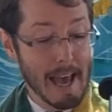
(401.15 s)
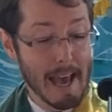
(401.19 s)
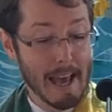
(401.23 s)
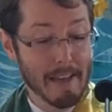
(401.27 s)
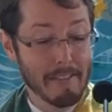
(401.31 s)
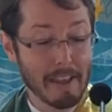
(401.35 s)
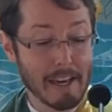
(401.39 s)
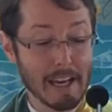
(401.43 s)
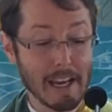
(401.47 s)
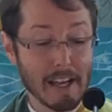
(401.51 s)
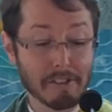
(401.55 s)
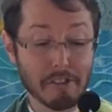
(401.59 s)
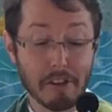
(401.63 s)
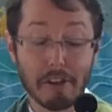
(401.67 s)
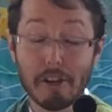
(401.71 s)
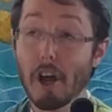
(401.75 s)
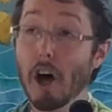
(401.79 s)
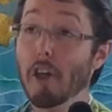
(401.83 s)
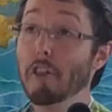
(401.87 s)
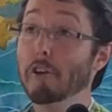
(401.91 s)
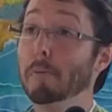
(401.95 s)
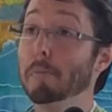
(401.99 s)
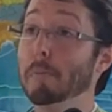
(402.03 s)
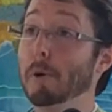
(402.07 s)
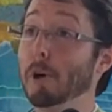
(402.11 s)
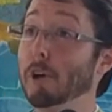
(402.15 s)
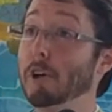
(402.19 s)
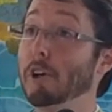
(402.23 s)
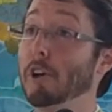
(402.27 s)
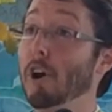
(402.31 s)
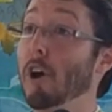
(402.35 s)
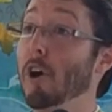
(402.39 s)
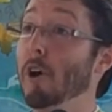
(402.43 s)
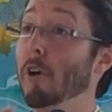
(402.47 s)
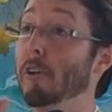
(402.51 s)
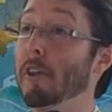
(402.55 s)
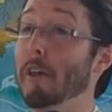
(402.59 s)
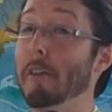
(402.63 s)
And then he has another book
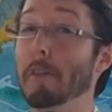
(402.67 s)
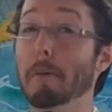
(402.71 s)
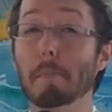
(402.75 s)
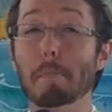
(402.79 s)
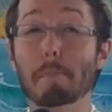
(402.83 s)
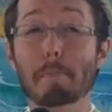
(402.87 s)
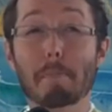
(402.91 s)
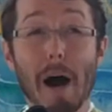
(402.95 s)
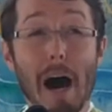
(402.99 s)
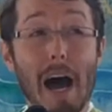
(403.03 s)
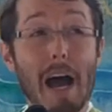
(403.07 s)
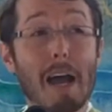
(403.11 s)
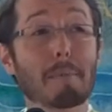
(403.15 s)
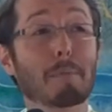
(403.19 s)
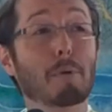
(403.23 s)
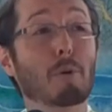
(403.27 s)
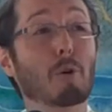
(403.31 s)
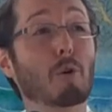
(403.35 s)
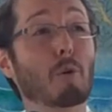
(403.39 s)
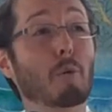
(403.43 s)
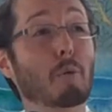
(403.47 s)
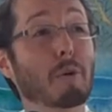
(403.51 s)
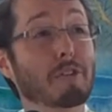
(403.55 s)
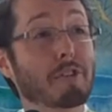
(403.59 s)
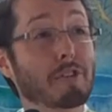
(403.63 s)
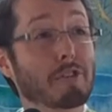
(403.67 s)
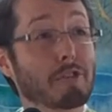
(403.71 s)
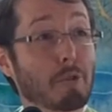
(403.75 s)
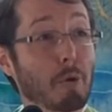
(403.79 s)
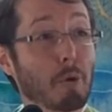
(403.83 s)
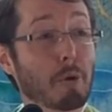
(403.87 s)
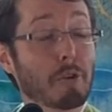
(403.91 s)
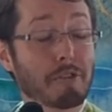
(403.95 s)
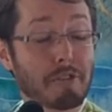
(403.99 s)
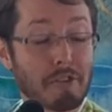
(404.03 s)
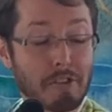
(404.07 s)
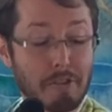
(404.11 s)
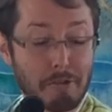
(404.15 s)
called The Bible with
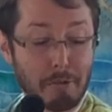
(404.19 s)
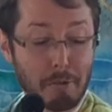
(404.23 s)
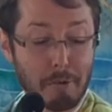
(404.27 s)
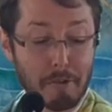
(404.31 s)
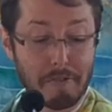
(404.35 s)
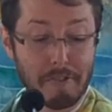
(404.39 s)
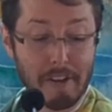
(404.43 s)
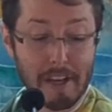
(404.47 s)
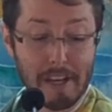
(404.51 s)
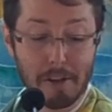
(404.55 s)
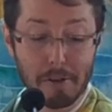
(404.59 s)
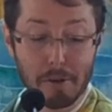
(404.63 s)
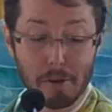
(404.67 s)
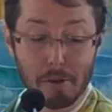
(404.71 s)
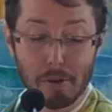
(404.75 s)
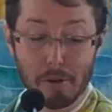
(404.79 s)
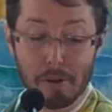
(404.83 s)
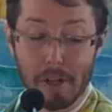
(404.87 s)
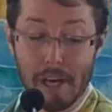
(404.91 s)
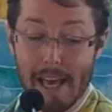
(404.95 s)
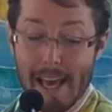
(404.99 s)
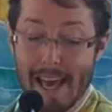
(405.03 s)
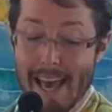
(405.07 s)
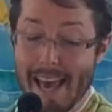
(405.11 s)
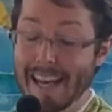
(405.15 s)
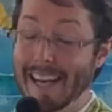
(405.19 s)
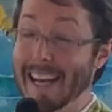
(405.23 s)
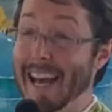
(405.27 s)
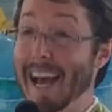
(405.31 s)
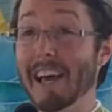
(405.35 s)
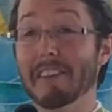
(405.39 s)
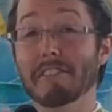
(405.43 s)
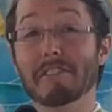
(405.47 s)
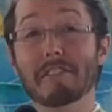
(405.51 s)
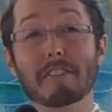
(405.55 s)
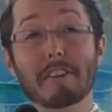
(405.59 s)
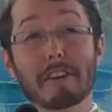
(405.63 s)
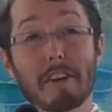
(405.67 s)
Sources Revealed, and it
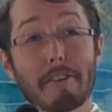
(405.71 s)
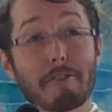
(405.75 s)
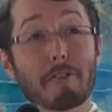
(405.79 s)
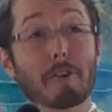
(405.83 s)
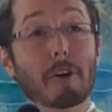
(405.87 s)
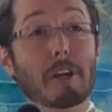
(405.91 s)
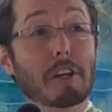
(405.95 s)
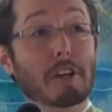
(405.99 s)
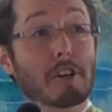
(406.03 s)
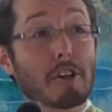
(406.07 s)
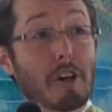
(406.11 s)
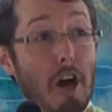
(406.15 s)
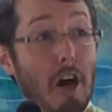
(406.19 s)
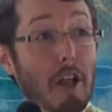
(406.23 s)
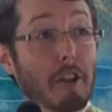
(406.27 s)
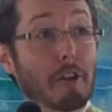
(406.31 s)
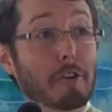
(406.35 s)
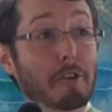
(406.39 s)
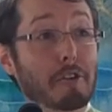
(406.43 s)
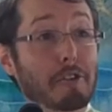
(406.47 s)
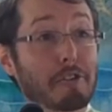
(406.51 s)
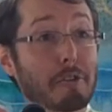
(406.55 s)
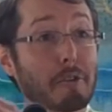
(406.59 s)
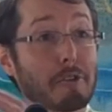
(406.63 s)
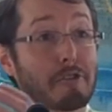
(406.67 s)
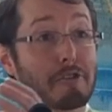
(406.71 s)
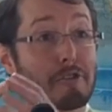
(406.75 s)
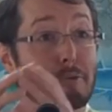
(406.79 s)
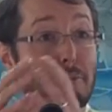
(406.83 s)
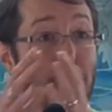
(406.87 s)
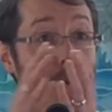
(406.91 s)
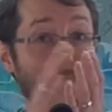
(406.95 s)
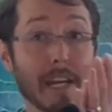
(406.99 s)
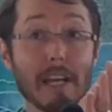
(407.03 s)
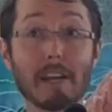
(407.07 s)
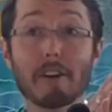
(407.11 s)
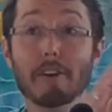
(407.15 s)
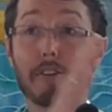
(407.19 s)
has different colors. So as you
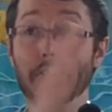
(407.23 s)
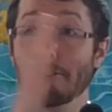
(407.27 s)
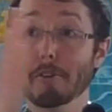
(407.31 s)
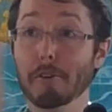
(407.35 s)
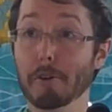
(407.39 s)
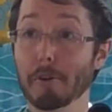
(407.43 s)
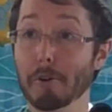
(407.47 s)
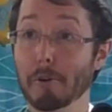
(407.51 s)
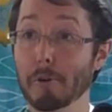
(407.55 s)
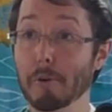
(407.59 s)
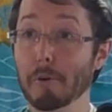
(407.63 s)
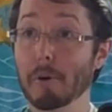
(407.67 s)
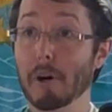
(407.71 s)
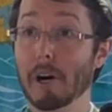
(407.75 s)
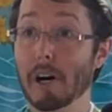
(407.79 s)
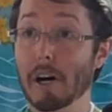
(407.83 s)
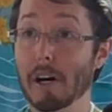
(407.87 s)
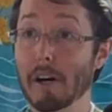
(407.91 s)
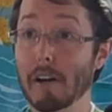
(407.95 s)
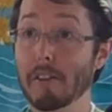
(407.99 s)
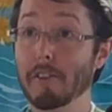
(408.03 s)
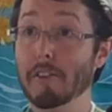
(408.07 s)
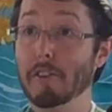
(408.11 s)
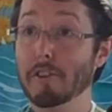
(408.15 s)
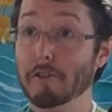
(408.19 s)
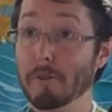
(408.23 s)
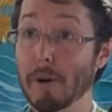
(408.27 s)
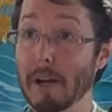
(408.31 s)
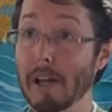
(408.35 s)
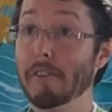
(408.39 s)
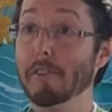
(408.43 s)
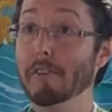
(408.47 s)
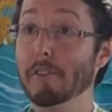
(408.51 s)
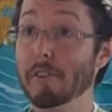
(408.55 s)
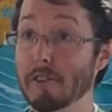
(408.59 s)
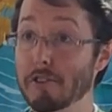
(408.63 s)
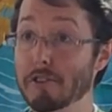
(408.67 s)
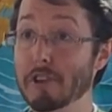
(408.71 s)
read through uh,
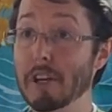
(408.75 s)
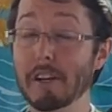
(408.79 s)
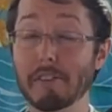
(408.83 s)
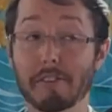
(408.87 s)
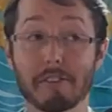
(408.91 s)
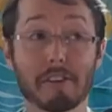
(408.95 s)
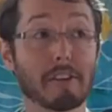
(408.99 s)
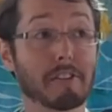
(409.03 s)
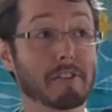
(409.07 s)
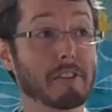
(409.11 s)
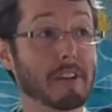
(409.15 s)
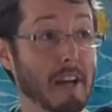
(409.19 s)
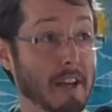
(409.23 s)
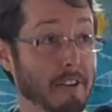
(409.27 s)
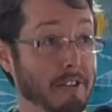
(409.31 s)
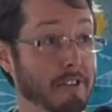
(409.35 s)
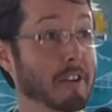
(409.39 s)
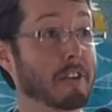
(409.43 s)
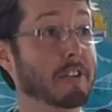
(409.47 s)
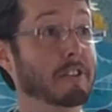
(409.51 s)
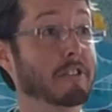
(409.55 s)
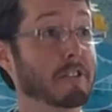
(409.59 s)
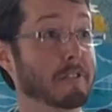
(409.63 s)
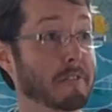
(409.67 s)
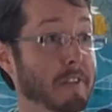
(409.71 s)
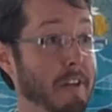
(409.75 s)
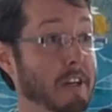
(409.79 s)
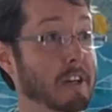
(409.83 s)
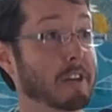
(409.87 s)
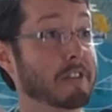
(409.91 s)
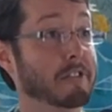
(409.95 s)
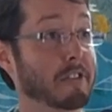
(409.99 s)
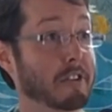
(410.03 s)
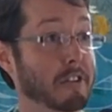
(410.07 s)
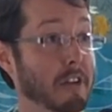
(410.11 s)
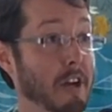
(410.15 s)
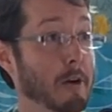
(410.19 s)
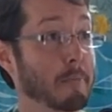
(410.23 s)
the Genesis and Exodus,
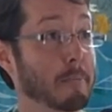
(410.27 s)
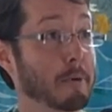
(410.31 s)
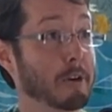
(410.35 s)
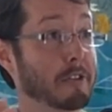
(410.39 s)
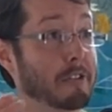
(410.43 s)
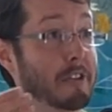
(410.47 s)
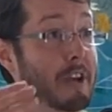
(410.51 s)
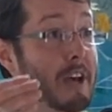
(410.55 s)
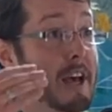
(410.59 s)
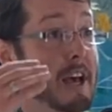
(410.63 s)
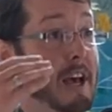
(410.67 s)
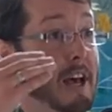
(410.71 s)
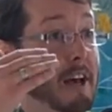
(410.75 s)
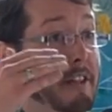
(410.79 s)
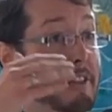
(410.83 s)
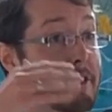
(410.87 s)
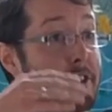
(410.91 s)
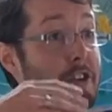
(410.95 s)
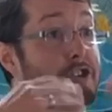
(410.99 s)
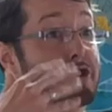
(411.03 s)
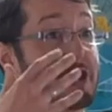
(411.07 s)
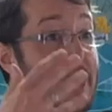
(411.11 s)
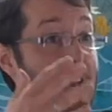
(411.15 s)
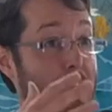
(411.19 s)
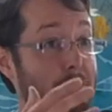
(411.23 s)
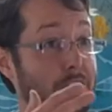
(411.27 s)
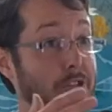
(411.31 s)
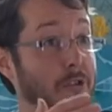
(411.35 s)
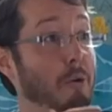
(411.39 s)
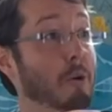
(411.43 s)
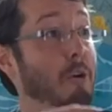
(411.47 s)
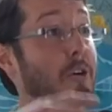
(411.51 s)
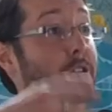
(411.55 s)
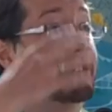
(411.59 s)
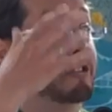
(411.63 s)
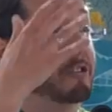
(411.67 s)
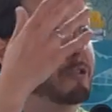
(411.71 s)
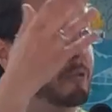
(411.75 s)
Leviticus, and Numbers, the J
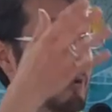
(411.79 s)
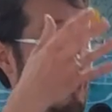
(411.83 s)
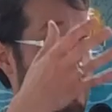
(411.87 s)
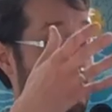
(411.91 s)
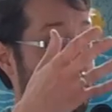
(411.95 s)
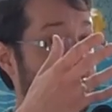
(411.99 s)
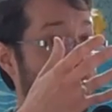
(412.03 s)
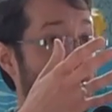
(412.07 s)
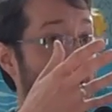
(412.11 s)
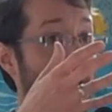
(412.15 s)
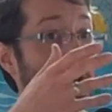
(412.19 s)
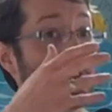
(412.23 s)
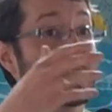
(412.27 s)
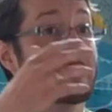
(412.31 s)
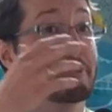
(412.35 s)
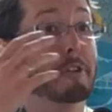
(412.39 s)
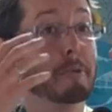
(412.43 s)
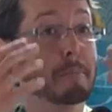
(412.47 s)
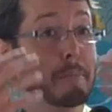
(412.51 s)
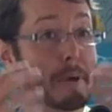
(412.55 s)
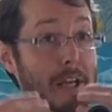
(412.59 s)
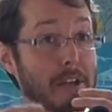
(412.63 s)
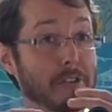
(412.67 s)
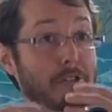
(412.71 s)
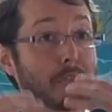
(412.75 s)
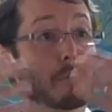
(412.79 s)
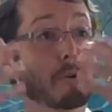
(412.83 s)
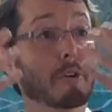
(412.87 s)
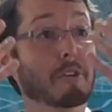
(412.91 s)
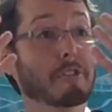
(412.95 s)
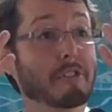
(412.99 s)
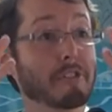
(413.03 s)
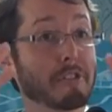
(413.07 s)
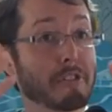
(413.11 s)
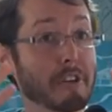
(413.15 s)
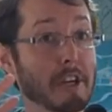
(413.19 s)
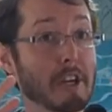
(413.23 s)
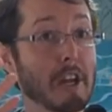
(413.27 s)
source is one color, the P
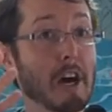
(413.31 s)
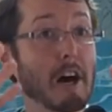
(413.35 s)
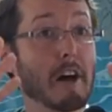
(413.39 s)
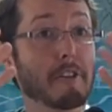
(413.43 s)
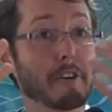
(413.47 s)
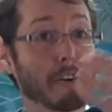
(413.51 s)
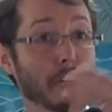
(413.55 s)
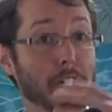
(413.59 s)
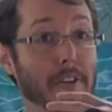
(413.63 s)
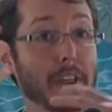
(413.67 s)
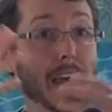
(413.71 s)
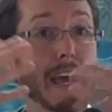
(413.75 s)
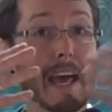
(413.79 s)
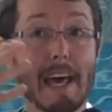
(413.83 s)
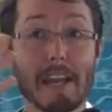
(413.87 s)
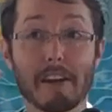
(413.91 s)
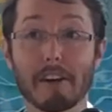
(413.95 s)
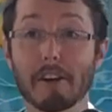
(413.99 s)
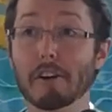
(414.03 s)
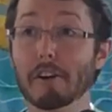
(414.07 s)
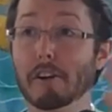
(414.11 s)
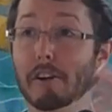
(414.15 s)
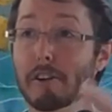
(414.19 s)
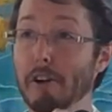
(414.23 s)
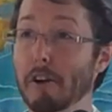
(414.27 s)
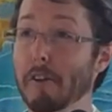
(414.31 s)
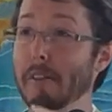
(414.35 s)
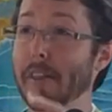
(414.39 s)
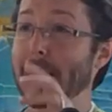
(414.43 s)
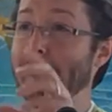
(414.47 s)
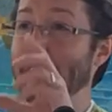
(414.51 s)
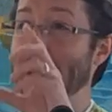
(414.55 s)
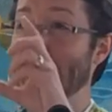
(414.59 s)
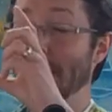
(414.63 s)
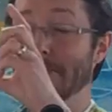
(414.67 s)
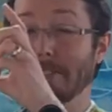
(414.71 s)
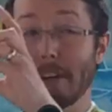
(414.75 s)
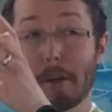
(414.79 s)
source is another, the editor, you know,
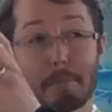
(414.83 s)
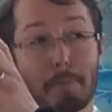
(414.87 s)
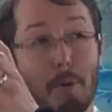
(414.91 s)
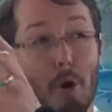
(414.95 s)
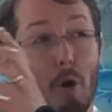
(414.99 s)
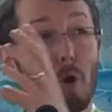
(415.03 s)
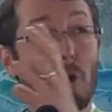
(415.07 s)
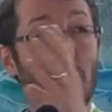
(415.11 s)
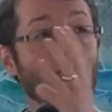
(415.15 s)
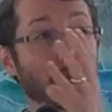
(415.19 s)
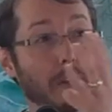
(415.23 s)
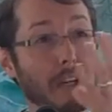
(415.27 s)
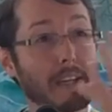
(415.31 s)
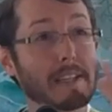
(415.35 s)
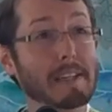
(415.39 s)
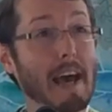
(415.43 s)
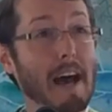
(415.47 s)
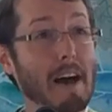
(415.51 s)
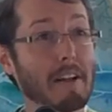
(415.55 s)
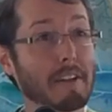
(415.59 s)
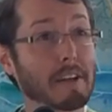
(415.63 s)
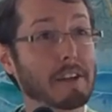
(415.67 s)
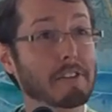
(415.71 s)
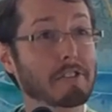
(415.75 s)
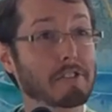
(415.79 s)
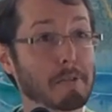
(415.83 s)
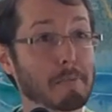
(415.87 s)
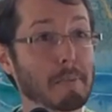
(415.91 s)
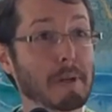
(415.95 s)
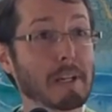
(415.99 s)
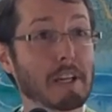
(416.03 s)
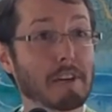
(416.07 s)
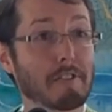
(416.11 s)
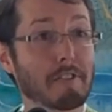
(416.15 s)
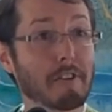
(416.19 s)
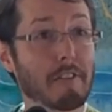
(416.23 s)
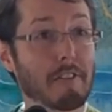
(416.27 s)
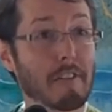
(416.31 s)
they, have like bold and italics to
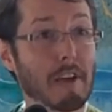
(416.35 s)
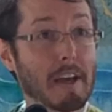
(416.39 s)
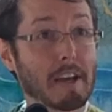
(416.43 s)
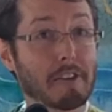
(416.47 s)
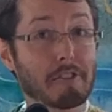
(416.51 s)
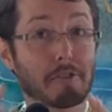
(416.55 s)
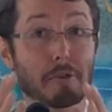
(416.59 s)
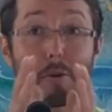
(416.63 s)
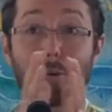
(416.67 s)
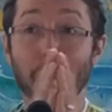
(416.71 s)
mean different things.